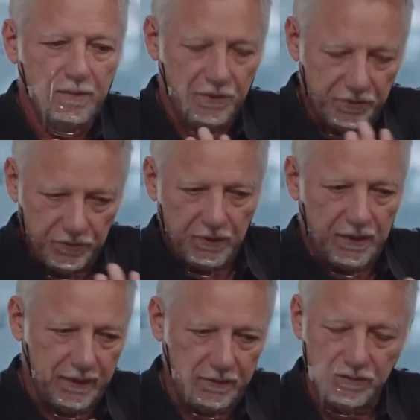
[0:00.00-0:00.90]
through a
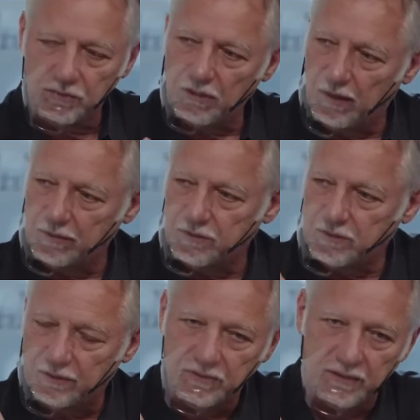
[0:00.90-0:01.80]
lens onto
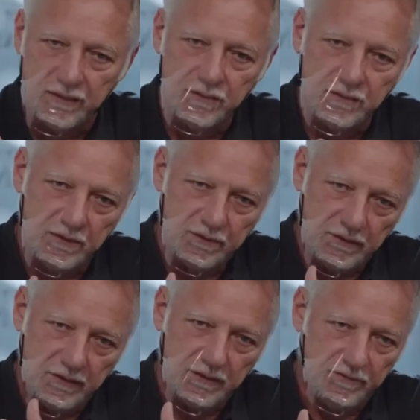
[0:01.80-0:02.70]
some
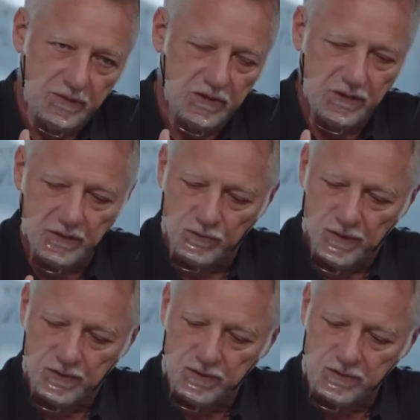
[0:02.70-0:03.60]
sensitive material,
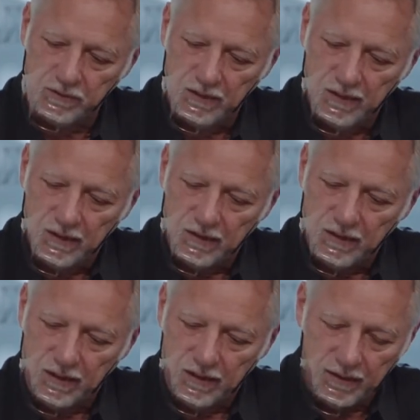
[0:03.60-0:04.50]
whether it's
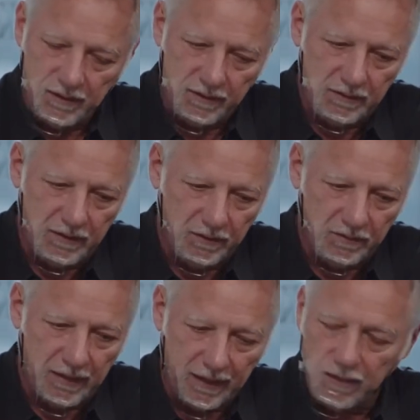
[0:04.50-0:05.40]

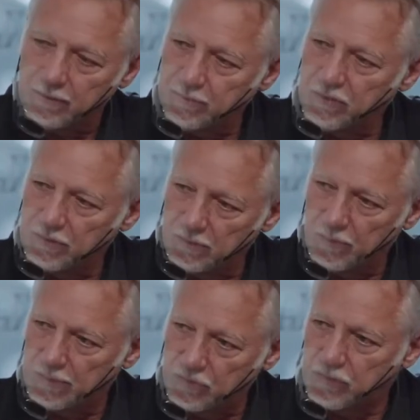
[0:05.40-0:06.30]
analog material or
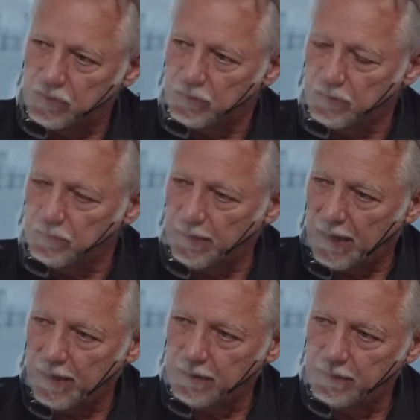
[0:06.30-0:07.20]
whether it's digital
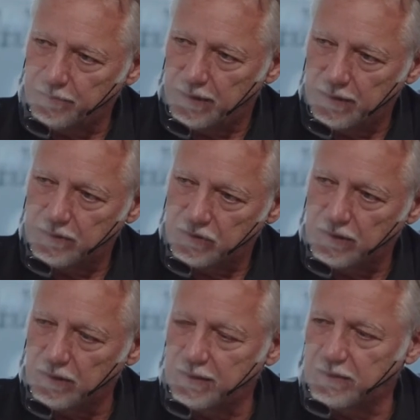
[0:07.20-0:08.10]
back, but it
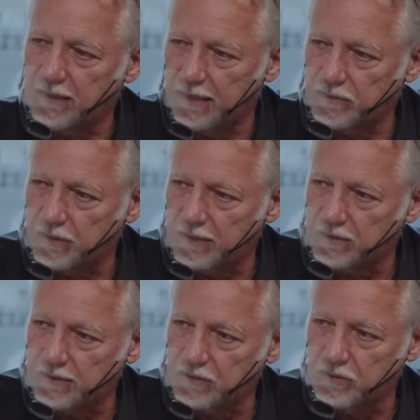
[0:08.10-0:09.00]
still is that
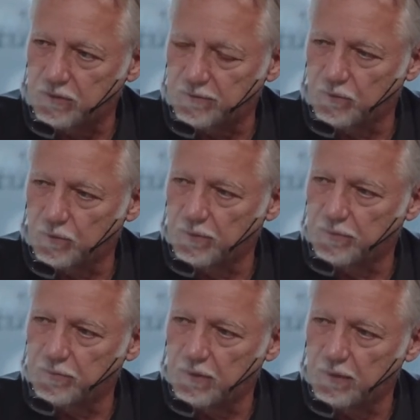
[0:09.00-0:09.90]
translation of the world
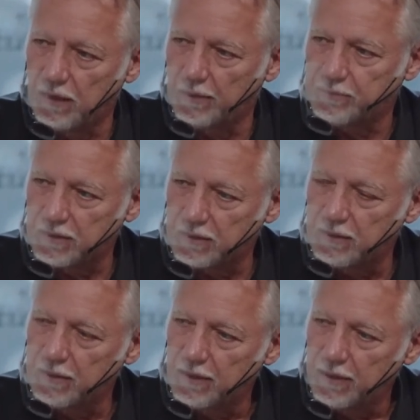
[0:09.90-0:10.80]
through an optic
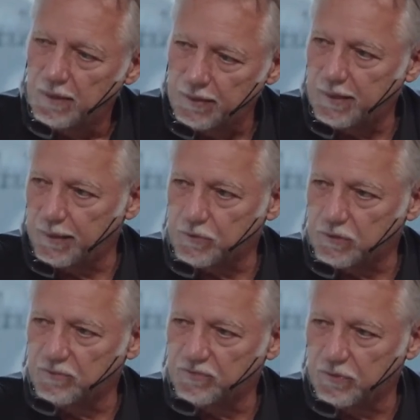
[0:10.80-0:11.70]
and
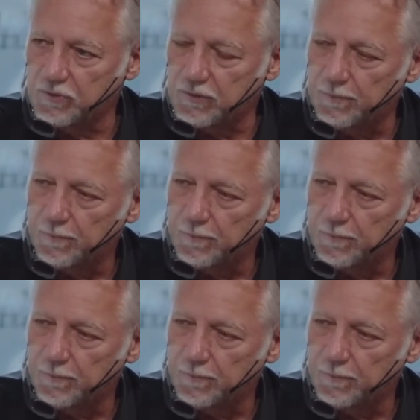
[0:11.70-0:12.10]
captured and frozen.